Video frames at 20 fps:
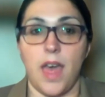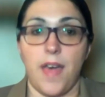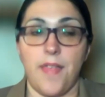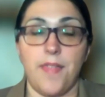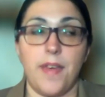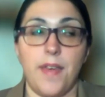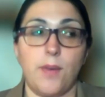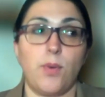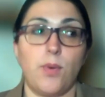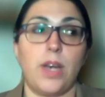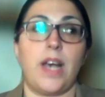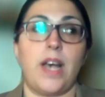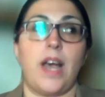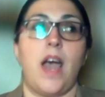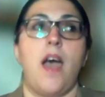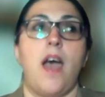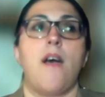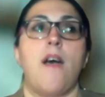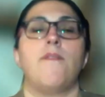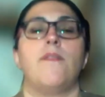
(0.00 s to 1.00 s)
And then we
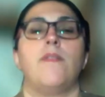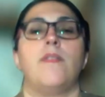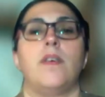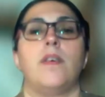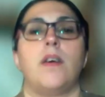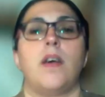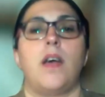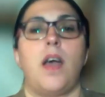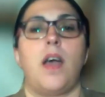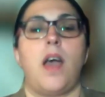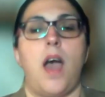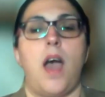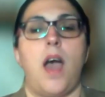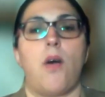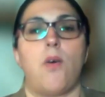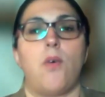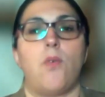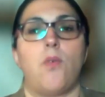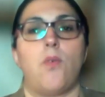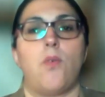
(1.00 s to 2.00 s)
have
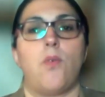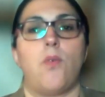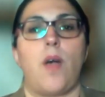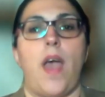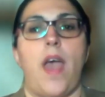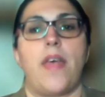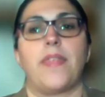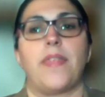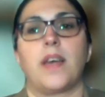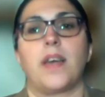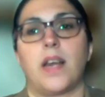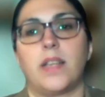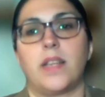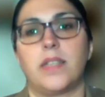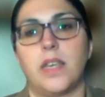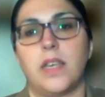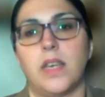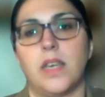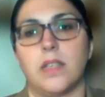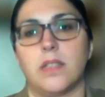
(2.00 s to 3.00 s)
how ethical
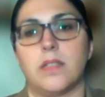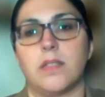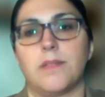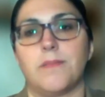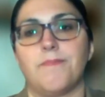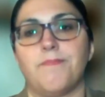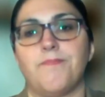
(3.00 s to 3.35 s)
it is